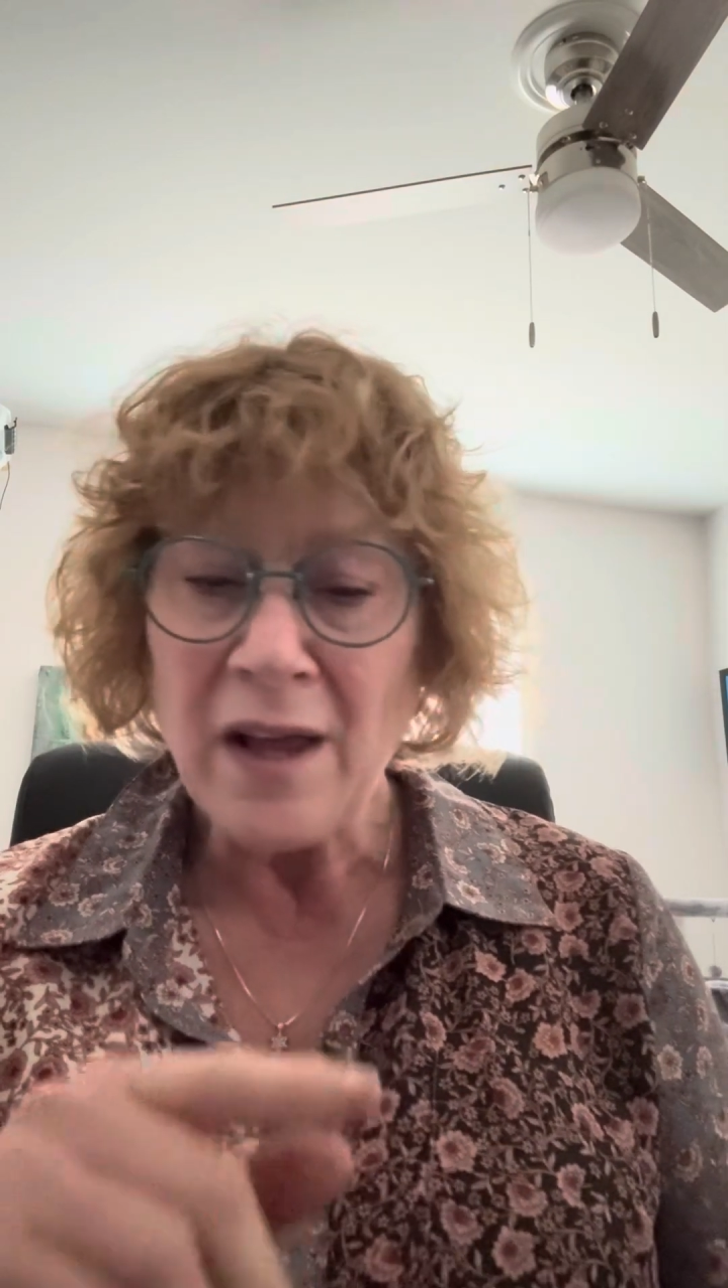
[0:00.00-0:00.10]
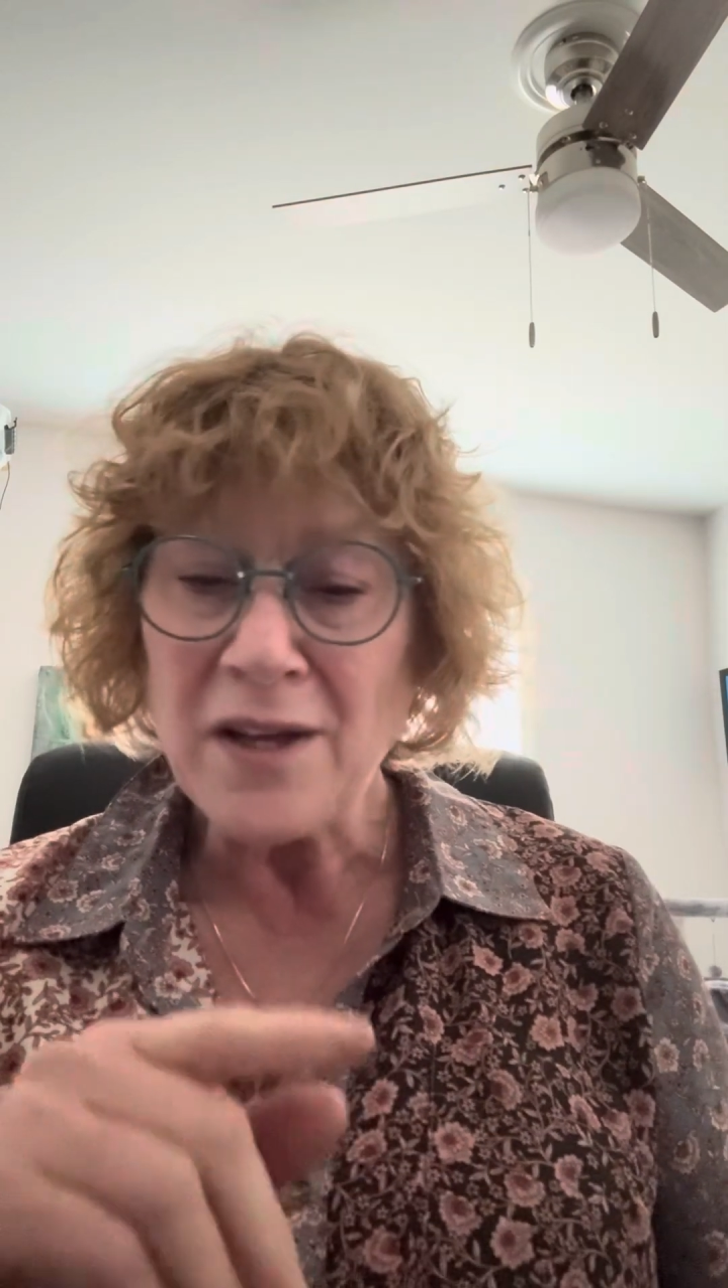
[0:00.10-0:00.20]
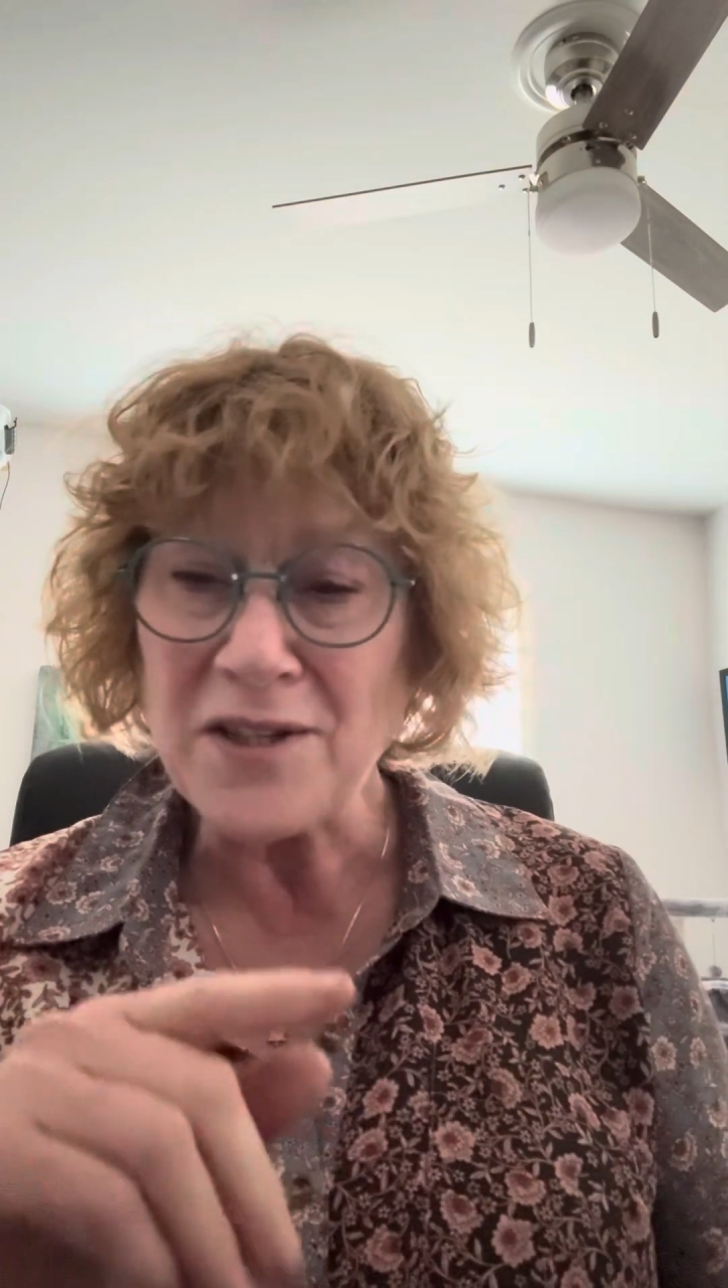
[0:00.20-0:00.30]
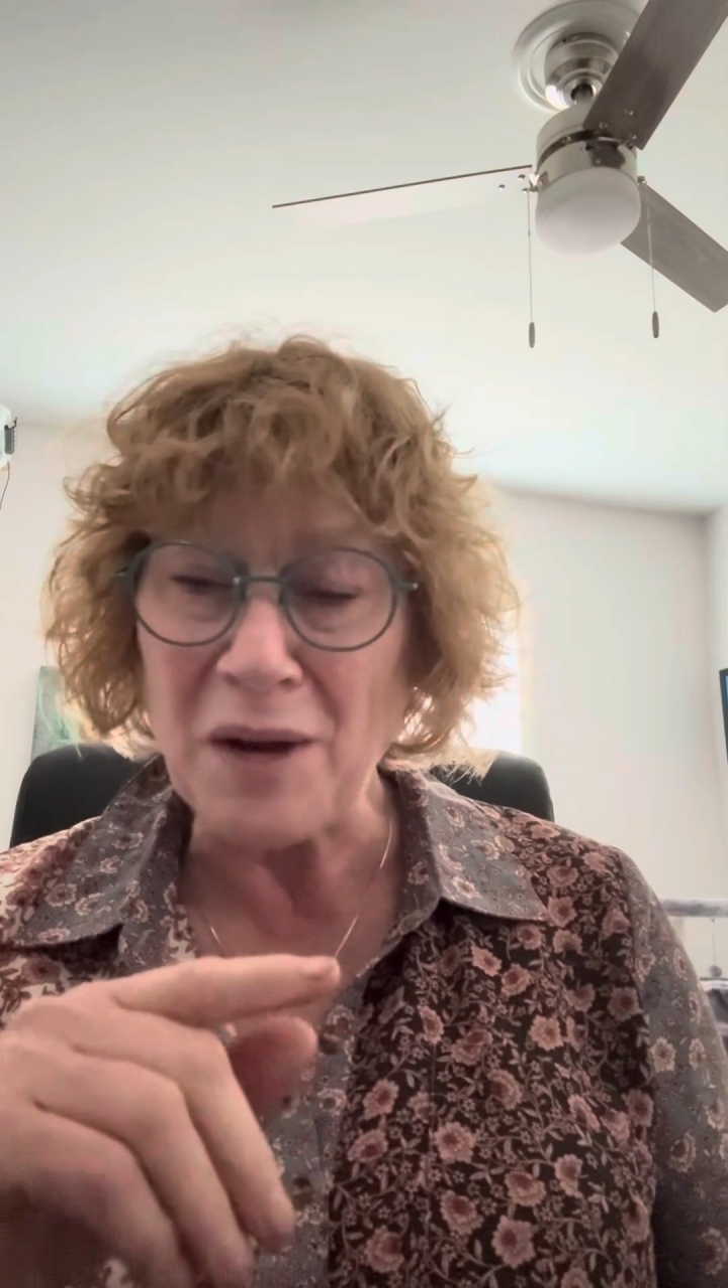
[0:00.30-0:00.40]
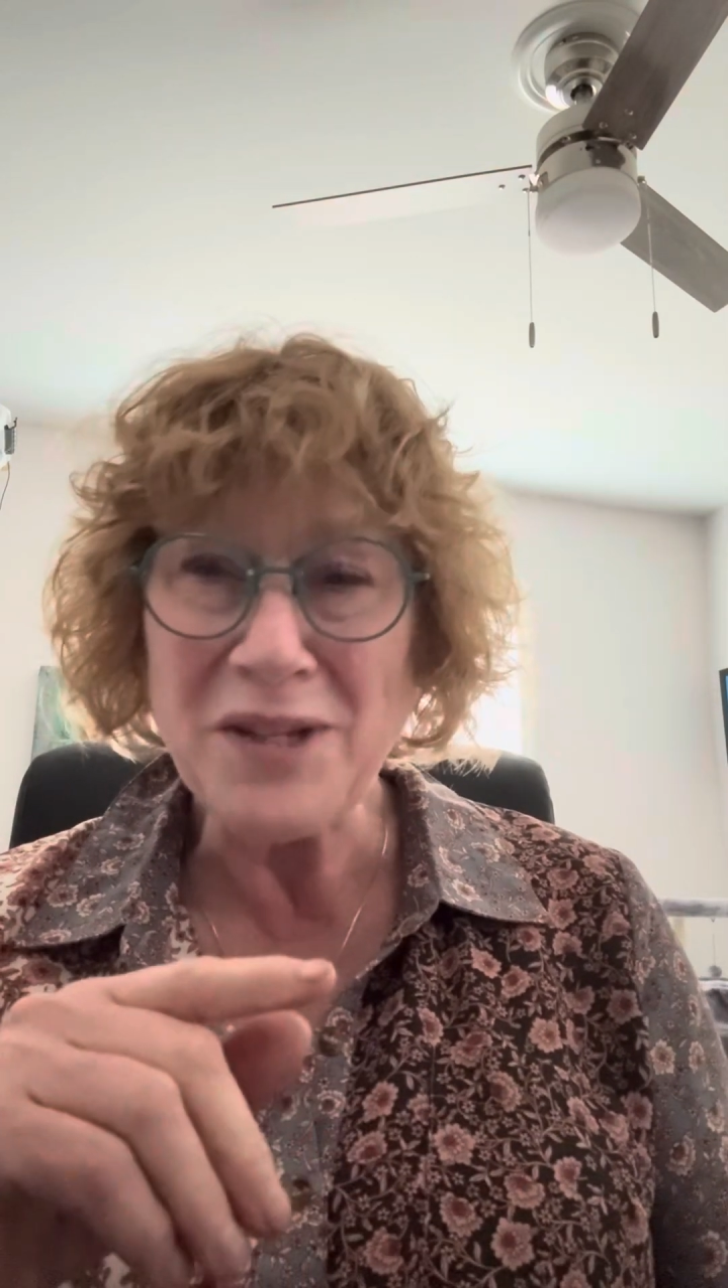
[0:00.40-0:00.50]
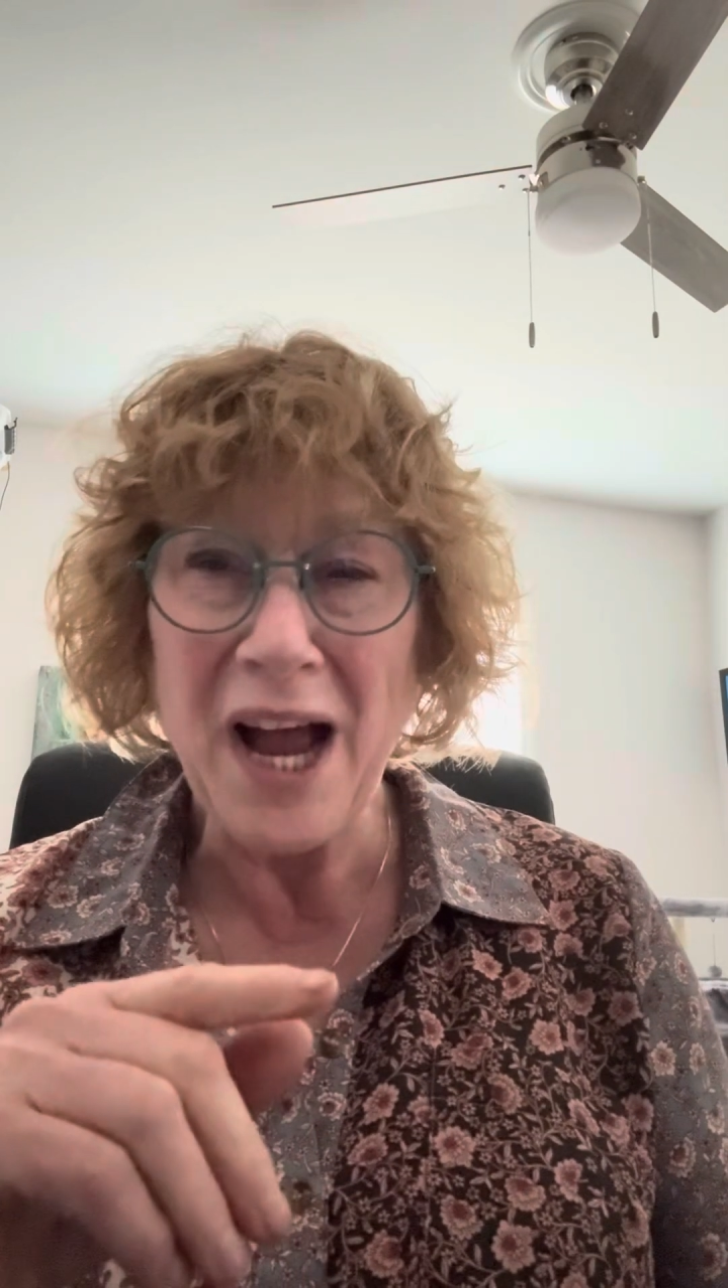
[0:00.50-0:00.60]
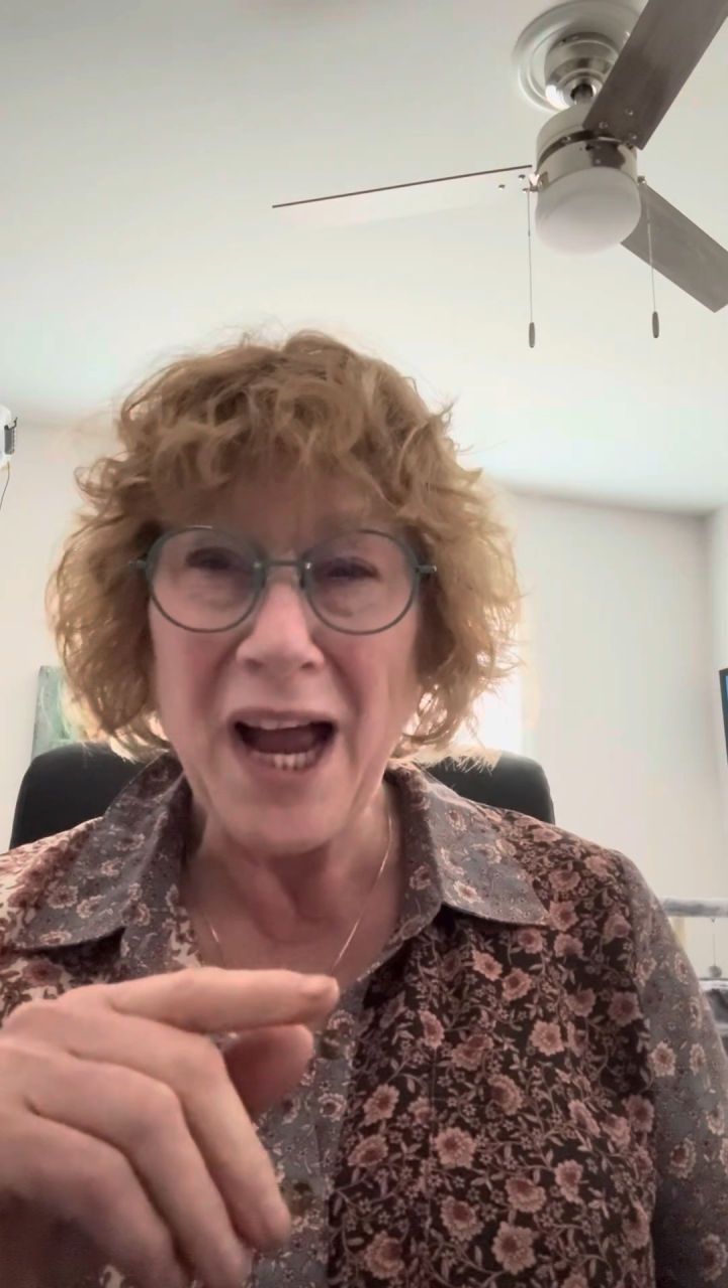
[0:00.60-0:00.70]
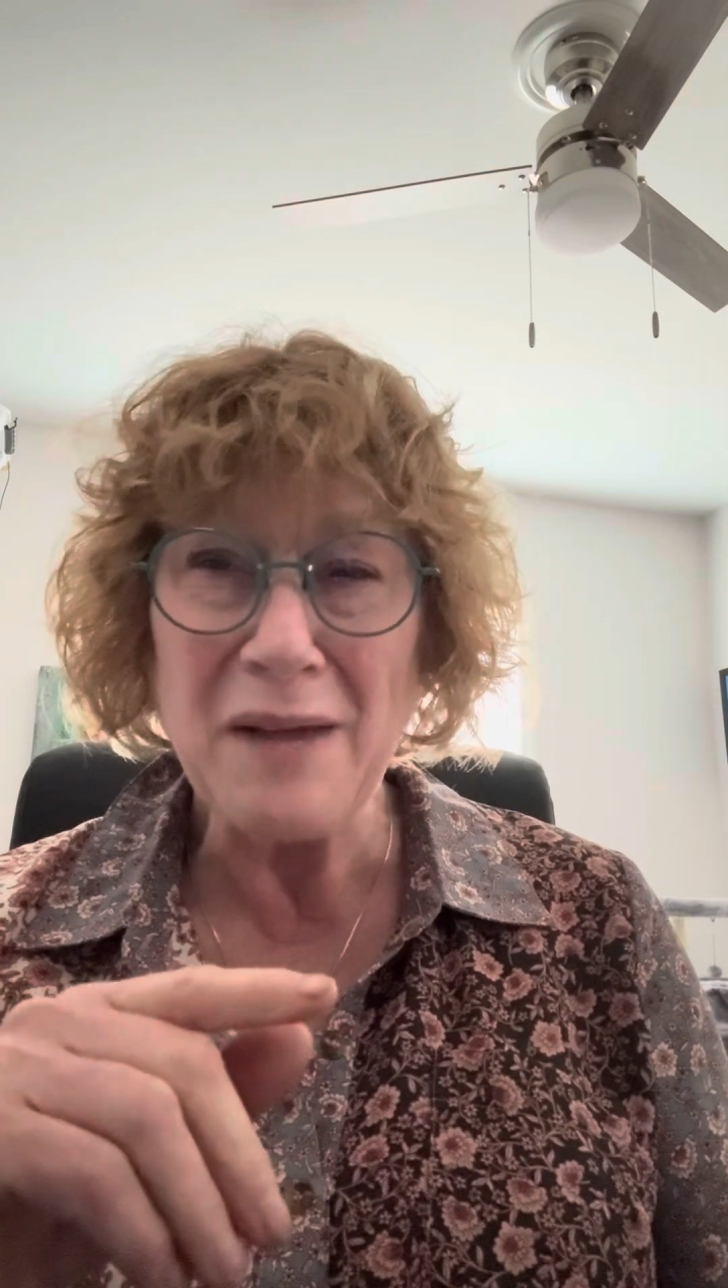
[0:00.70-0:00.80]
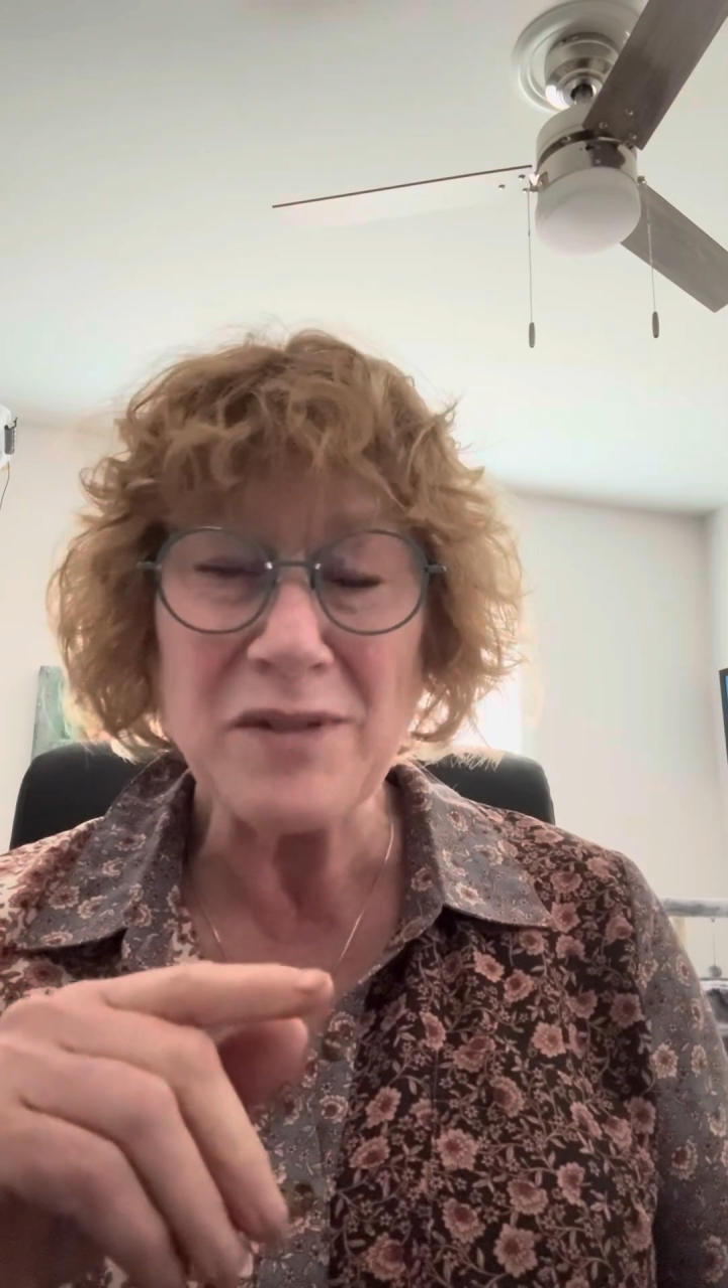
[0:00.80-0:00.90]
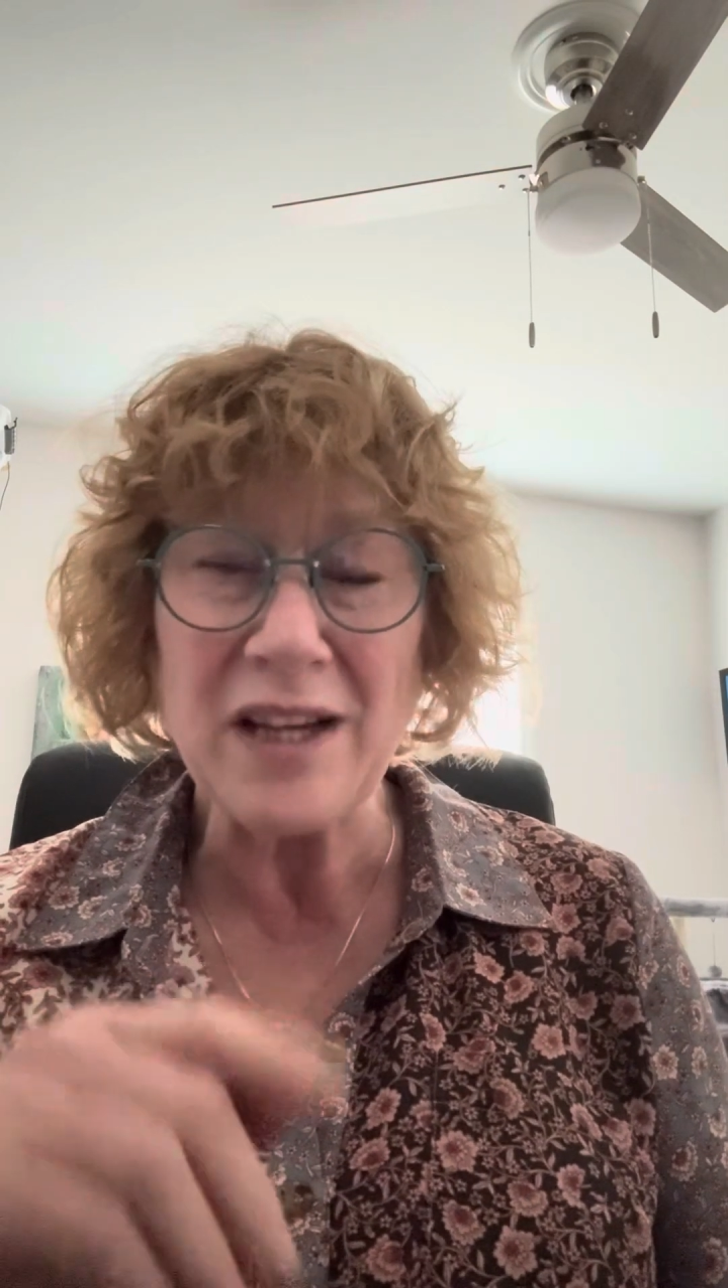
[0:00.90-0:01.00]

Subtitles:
Sometimes,